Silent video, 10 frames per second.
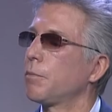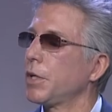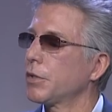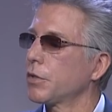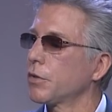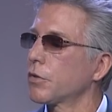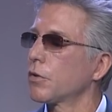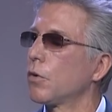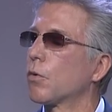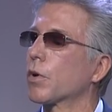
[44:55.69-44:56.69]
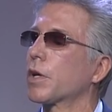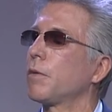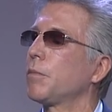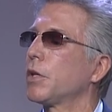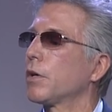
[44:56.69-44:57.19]
pieces, or it
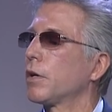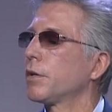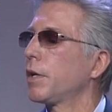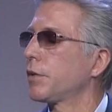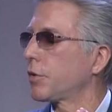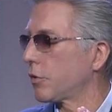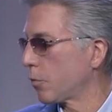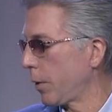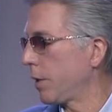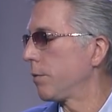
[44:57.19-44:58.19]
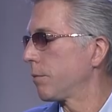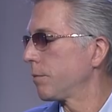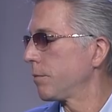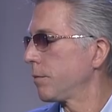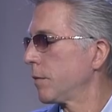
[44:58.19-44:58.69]
can be done as a suite.
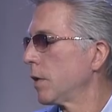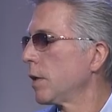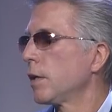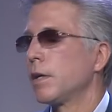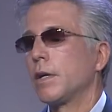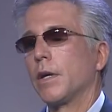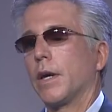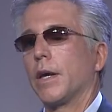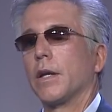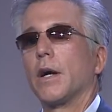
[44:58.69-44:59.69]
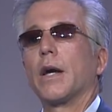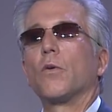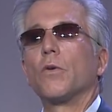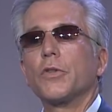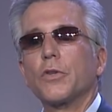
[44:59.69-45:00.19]
And I
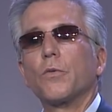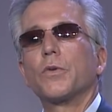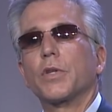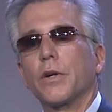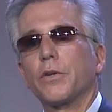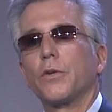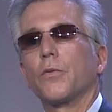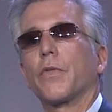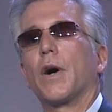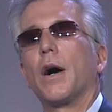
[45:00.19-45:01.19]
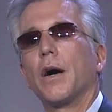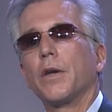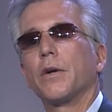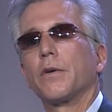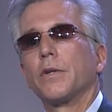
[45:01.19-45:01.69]
also will tell you, the
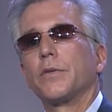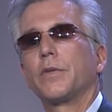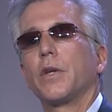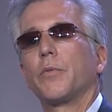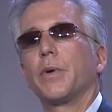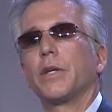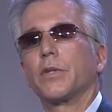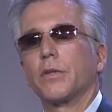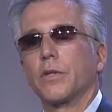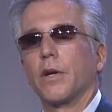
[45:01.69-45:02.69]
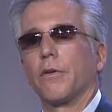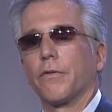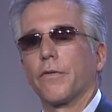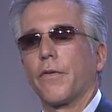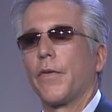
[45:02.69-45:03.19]
HANA database
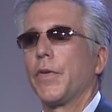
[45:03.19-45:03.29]
itself,